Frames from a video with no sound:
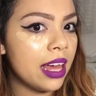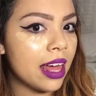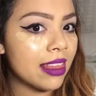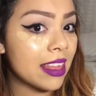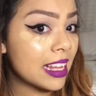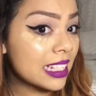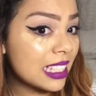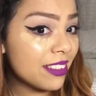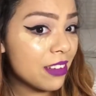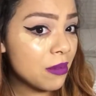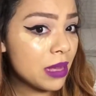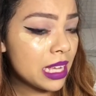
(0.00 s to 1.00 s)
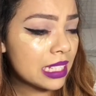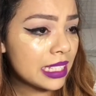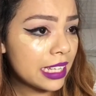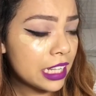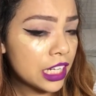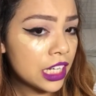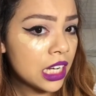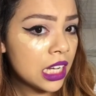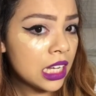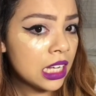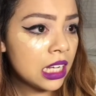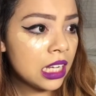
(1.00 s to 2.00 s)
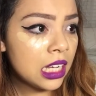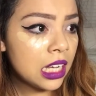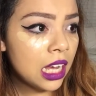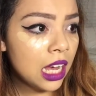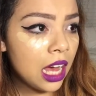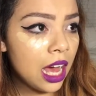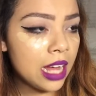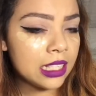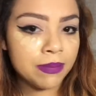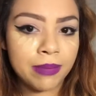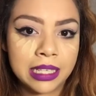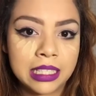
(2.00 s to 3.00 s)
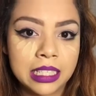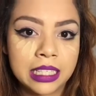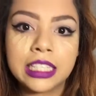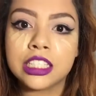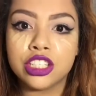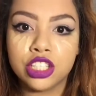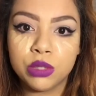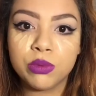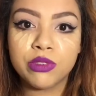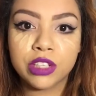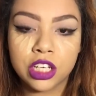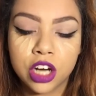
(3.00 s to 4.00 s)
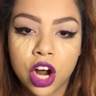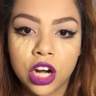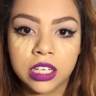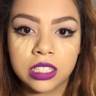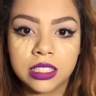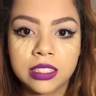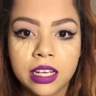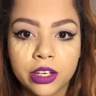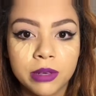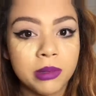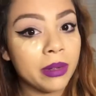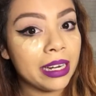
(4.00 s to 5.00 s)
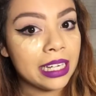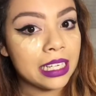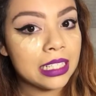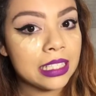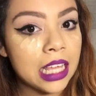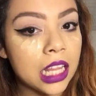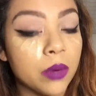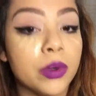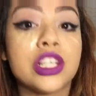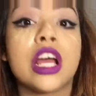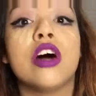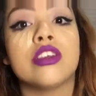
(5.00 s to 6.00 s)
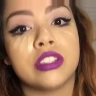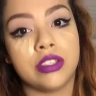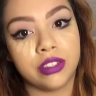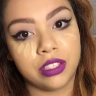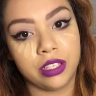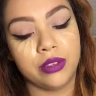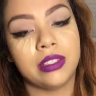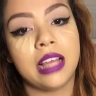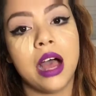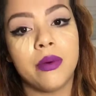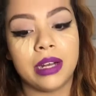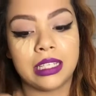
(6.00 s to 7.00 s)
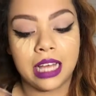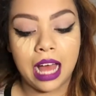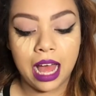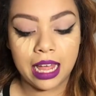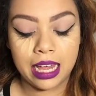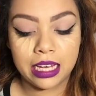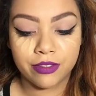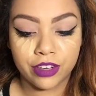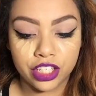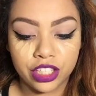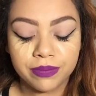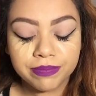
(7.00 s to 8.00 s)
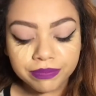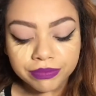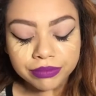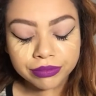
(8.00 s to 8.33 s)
I think it's the Fit Me concealer. It's a dupe for the NARS Creamy Radiant Concealer, which I also used to use that one as a high-end version.